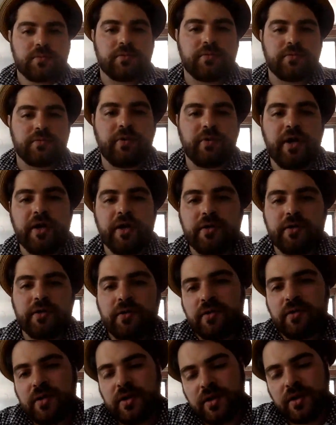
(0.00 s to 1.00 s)
Right.
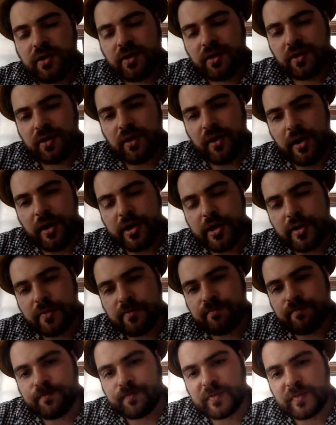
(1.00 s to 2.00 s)

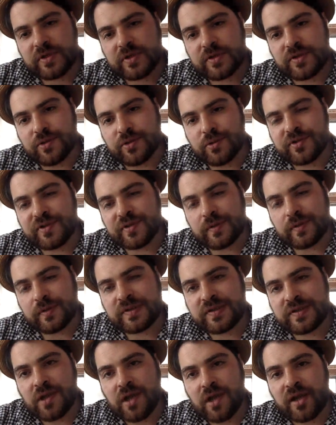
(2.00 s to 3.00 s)
So
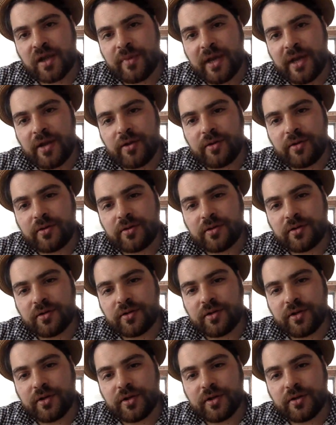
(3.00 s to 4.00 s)
let's talk about
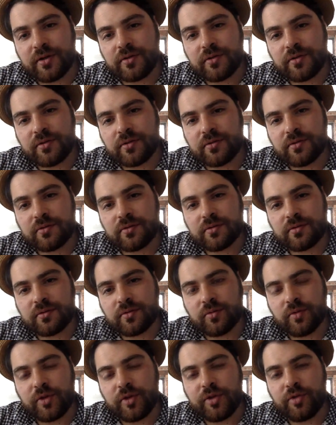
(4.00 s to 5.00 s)

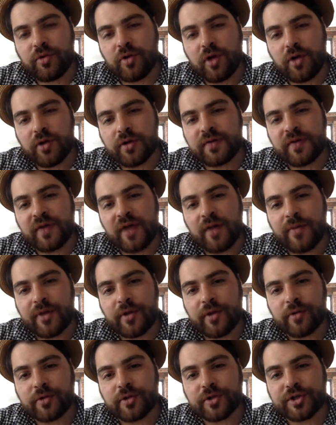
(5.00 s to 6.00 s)
what you call
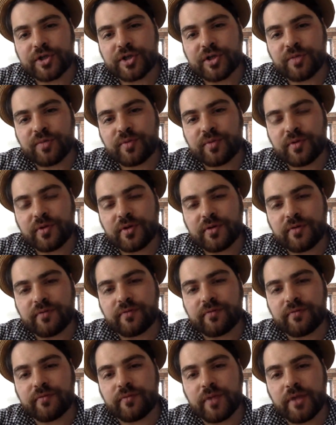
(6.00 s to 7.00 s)
atomic ownership
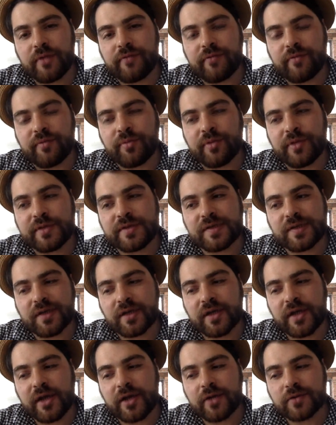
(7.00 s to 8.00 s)
in replacing
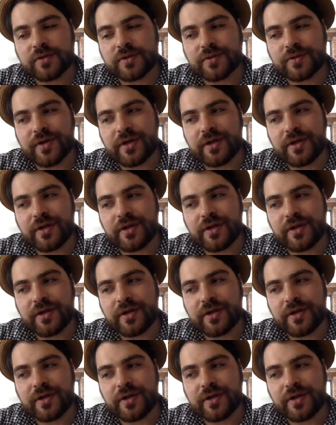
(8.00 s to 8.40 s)
accounts,